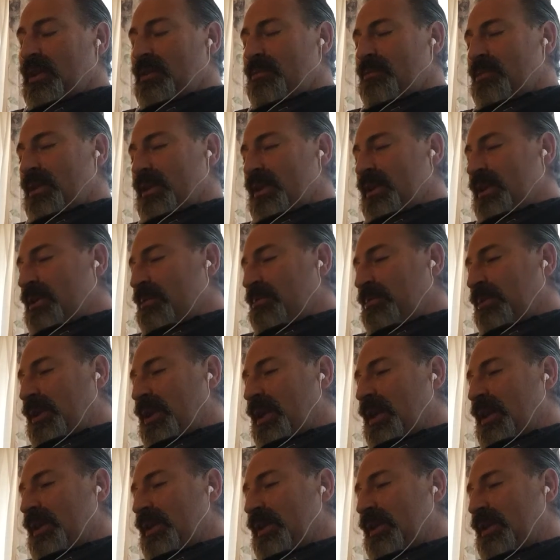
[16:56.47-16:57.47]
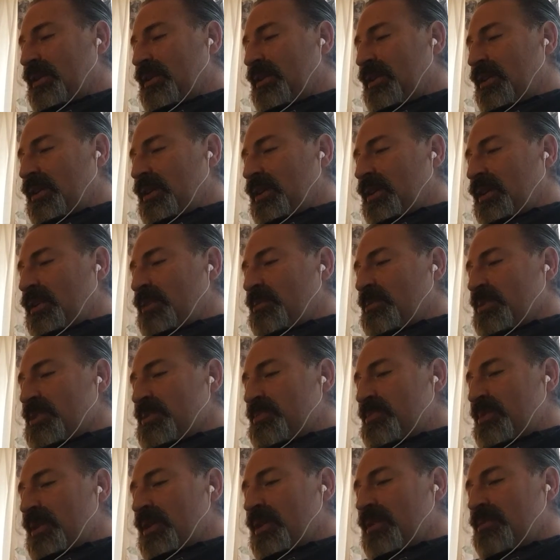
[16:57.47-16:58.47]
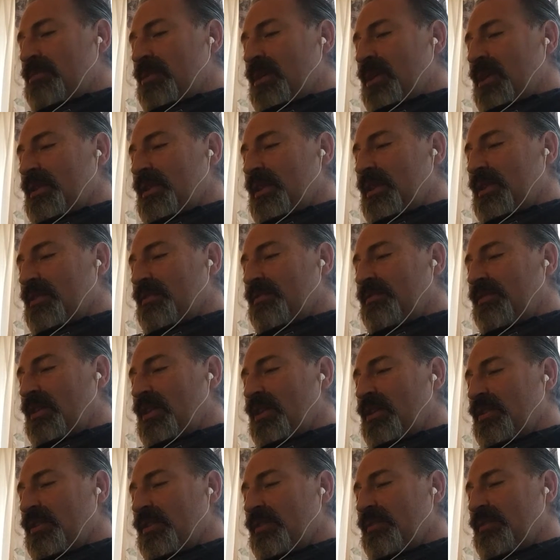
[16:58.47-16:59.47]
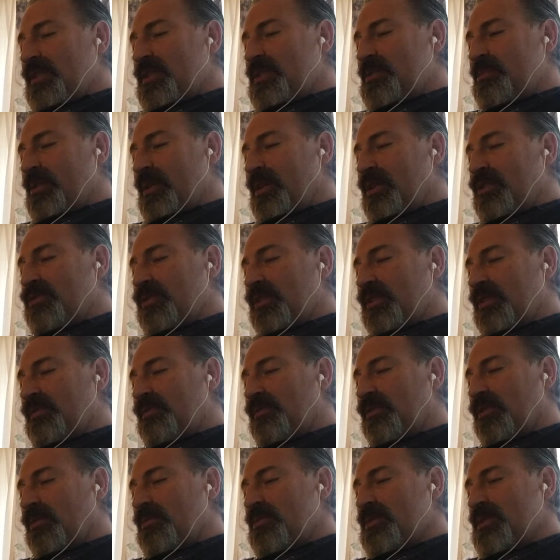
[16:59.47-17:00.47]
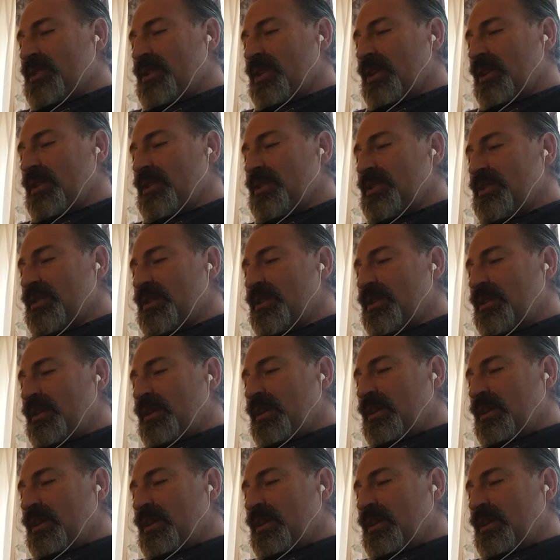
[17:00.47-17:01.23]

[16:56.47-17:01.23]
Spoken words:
But in applying it, you must bear in mind that the father of the spiritually deformed sons,